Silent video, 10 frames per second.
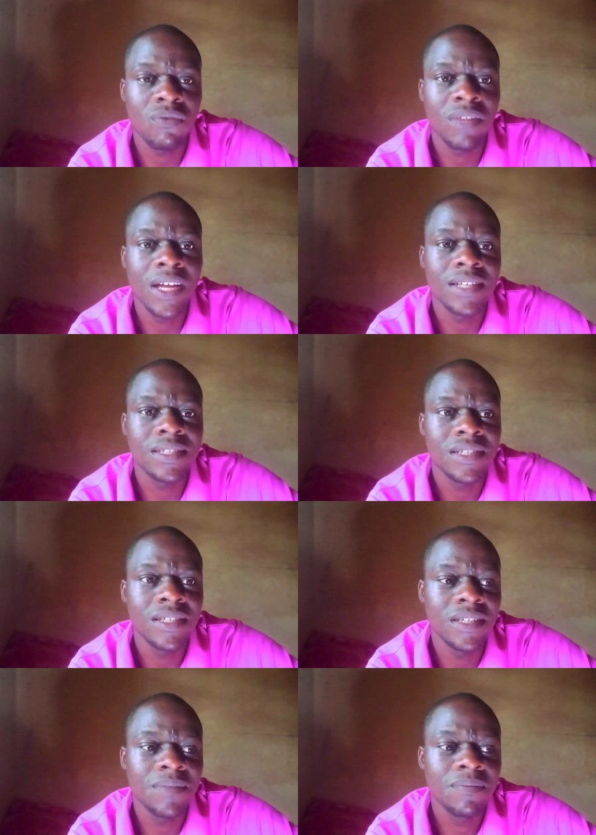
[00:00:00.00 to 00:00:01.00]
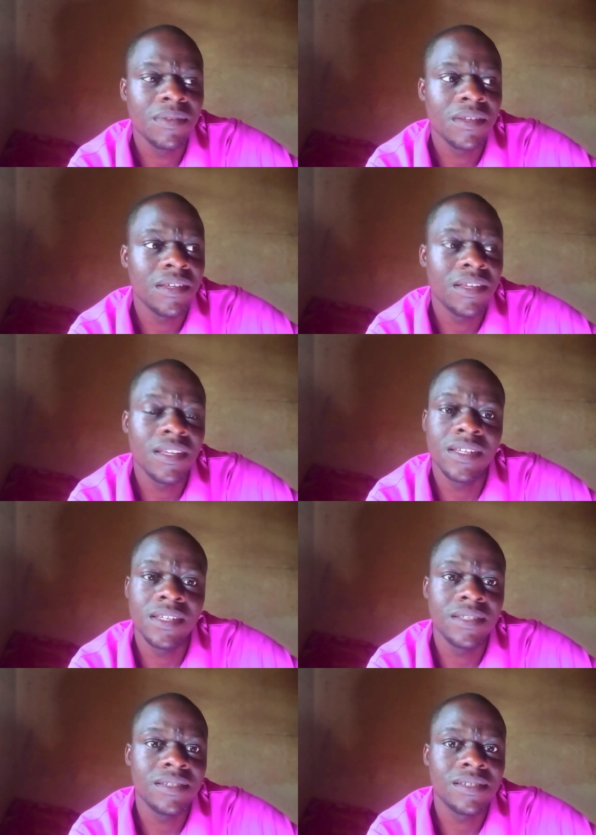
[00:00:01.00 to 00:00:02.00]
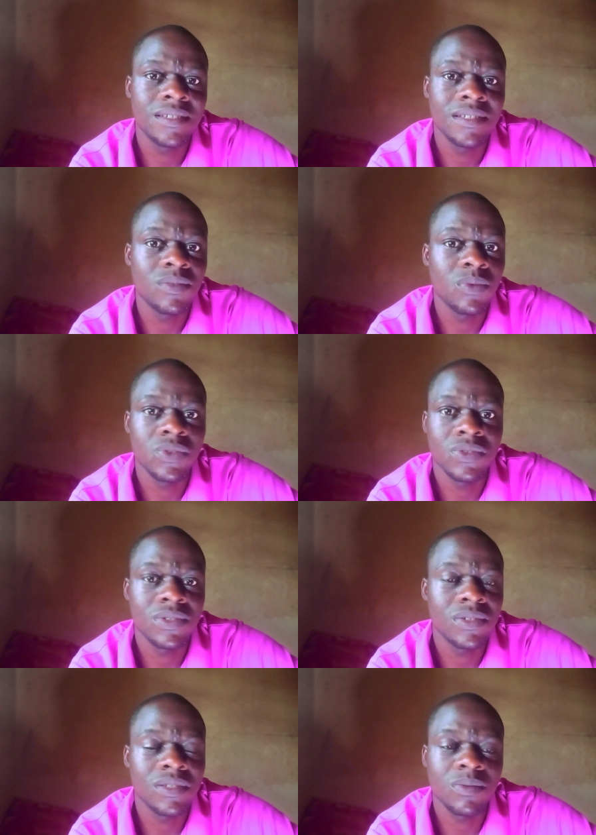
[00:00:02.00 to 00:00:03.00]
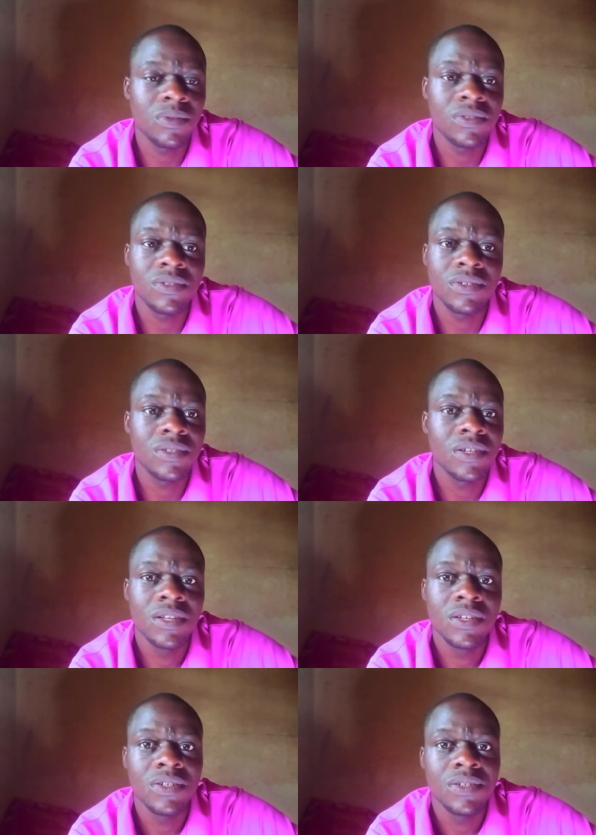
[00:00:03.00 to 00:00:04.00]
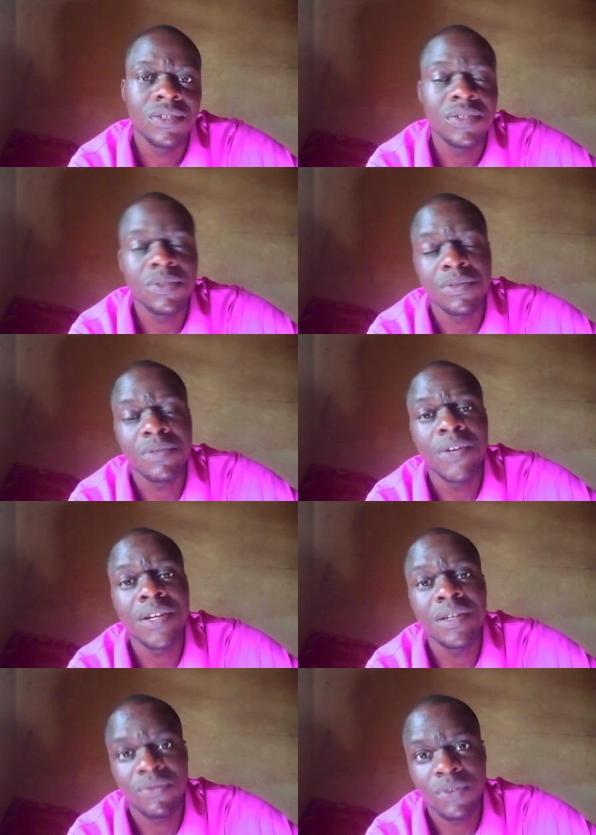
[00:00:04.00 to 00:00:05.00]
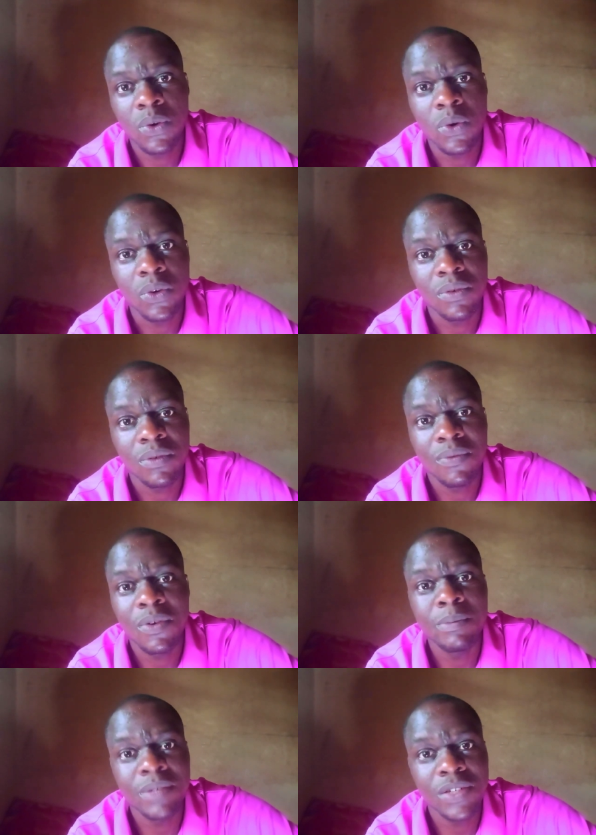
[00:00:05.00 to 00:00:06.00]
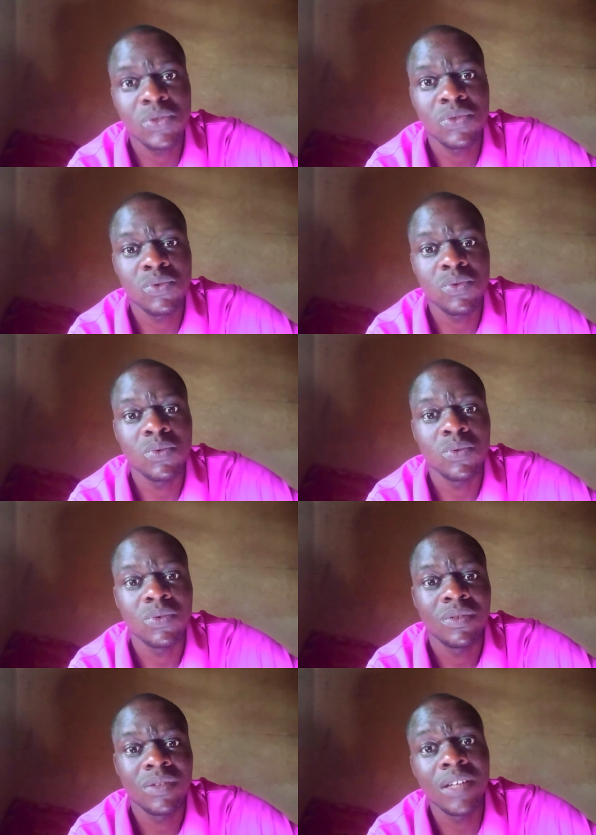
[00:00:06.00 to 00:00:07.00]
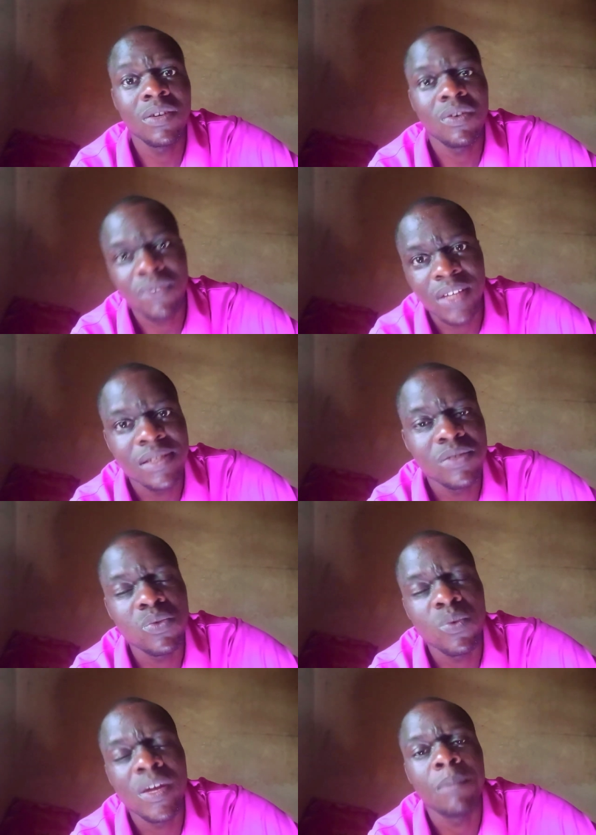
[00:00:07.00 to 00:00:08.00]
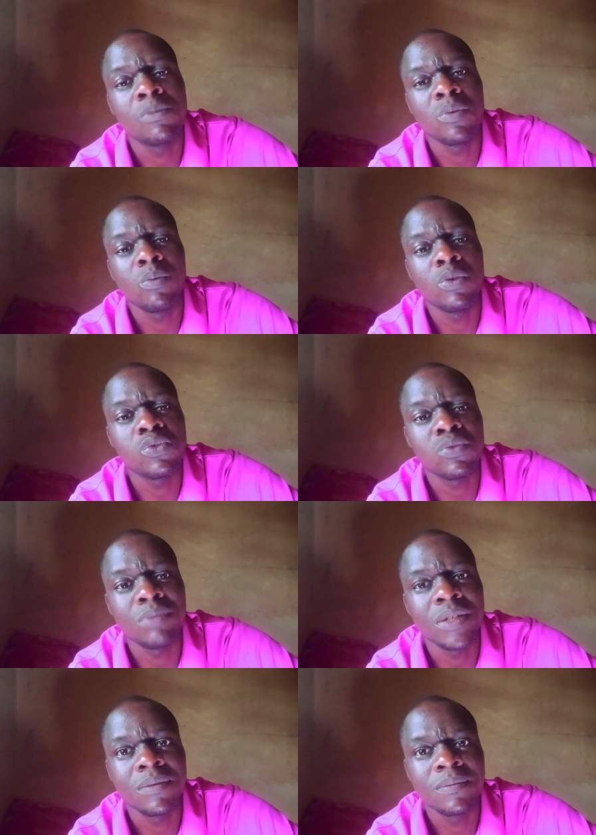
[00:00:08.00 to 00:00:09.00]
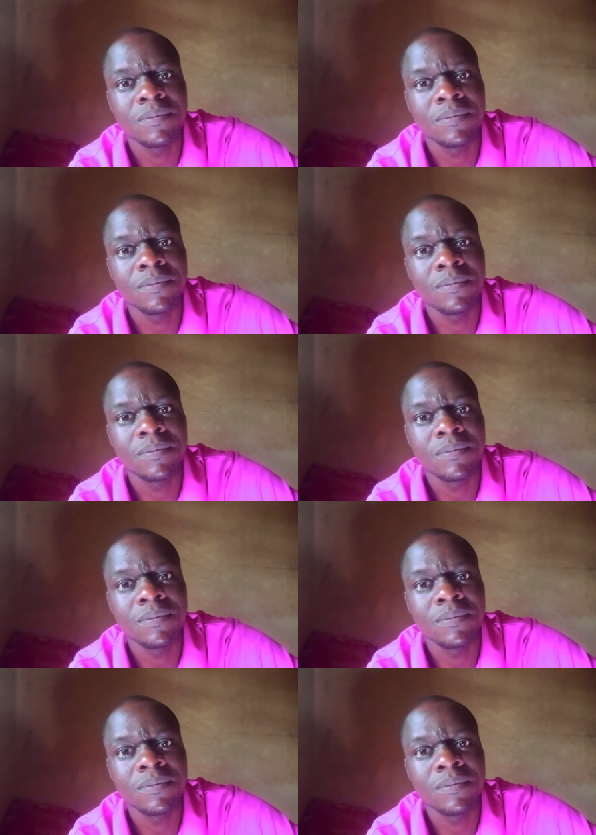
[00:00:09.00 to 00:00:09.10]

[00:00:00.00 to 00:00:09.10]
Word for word: of that, it it was it was it was very difficult for me to think of getting to where I'm supposed to be.